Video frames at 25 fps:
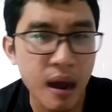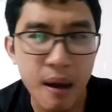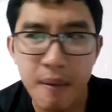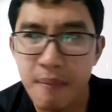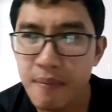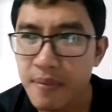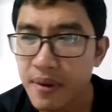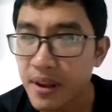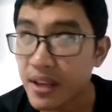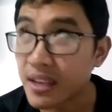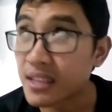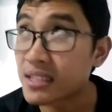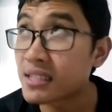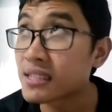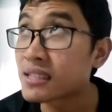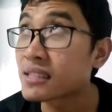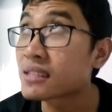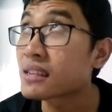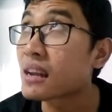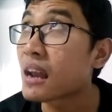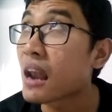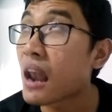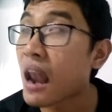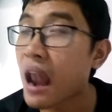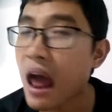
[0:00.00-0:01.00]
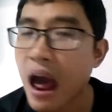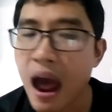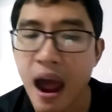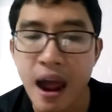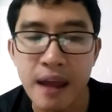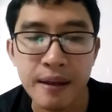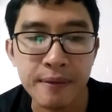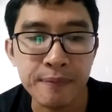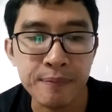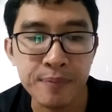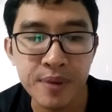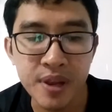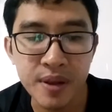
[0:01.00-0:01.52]
Companies
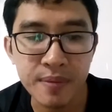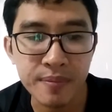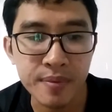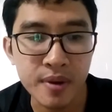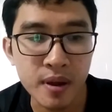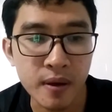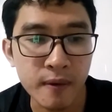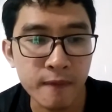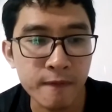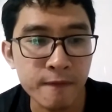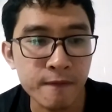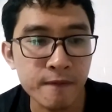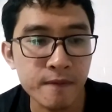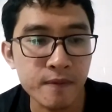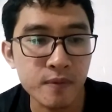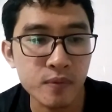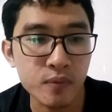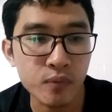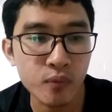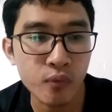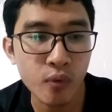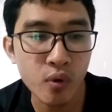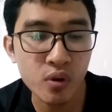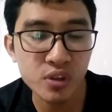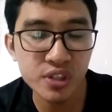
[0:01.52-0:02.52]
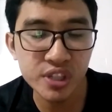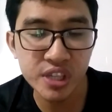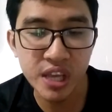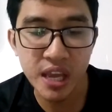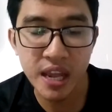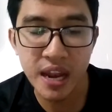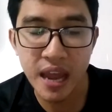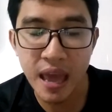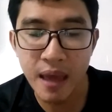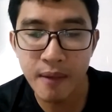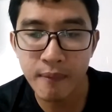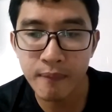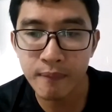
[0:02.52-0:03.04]
like BMW,
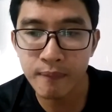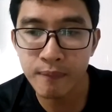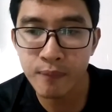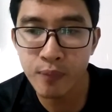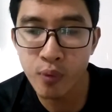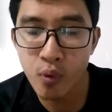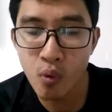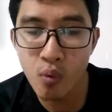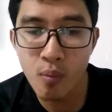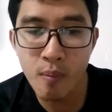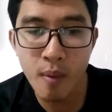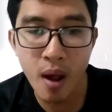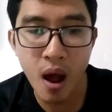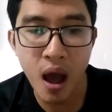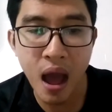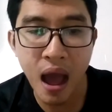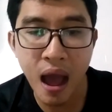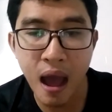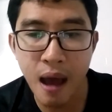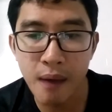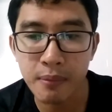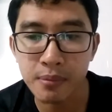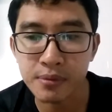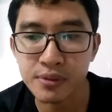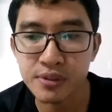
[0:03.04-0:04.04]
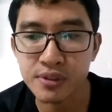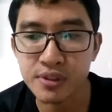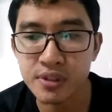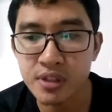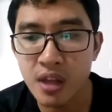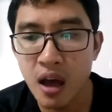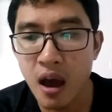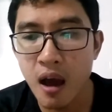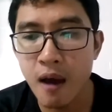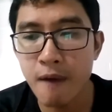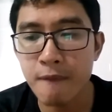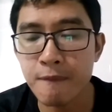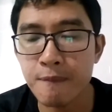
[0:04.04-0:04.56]
Watson, and Puma have
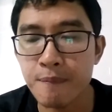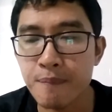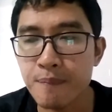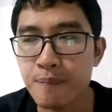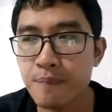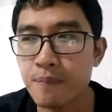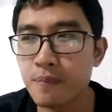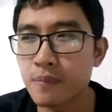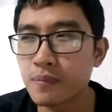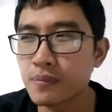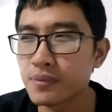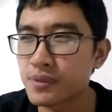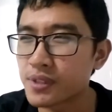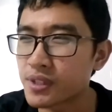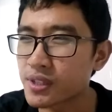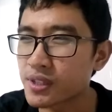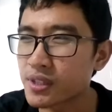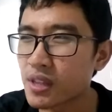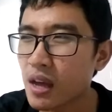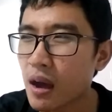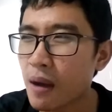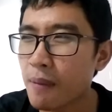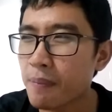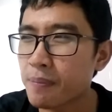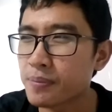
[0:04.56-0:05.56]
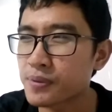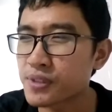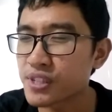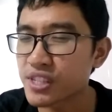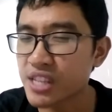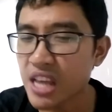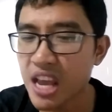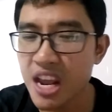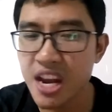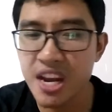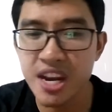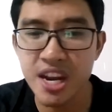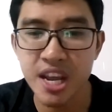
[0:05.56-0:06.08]
stopped stop
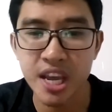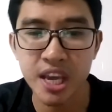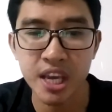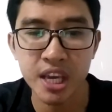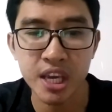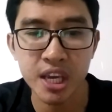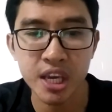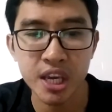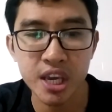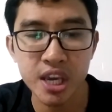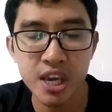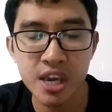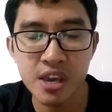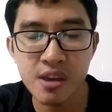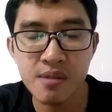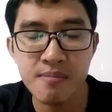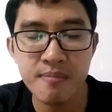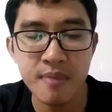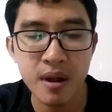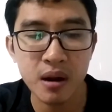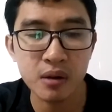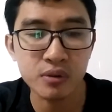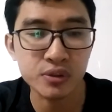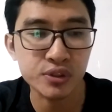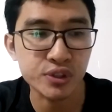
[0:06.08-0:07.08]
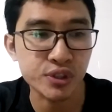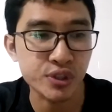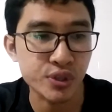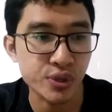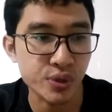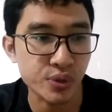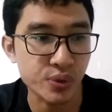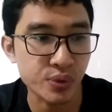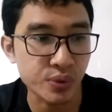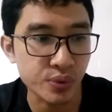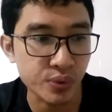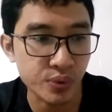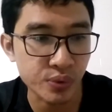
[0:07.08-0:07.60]
sending email
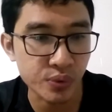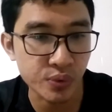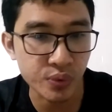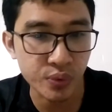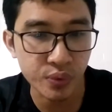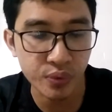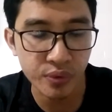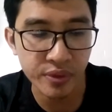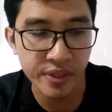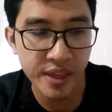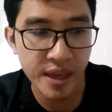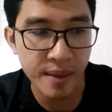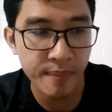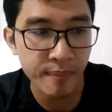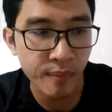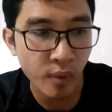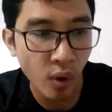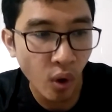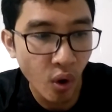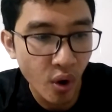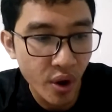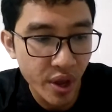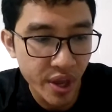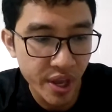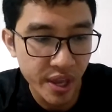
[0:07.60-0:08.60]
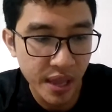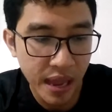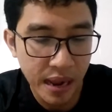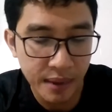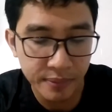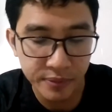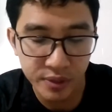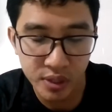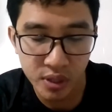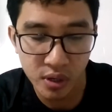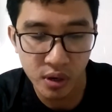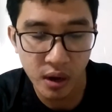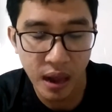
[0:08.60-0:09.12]
to the employee
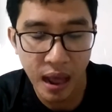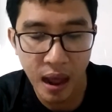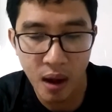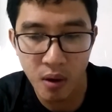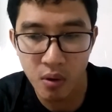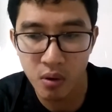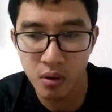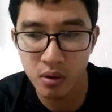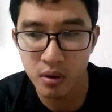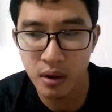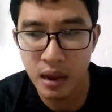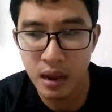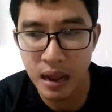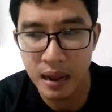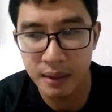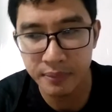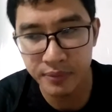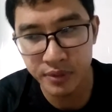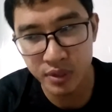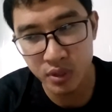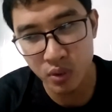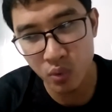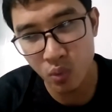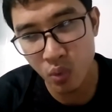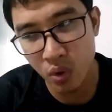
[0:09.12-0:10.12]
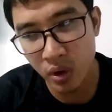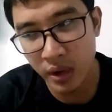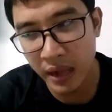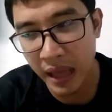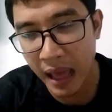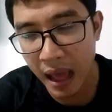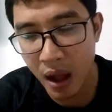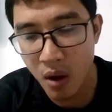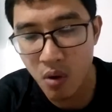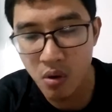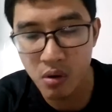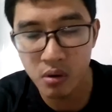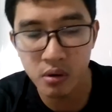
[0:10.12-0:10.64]
after hour, after
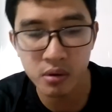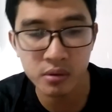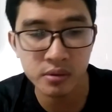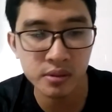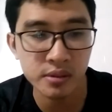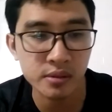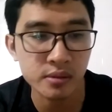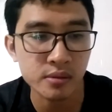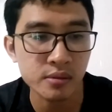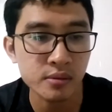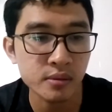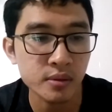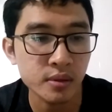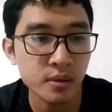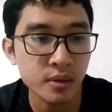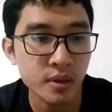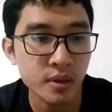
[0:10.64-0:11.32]
work hours,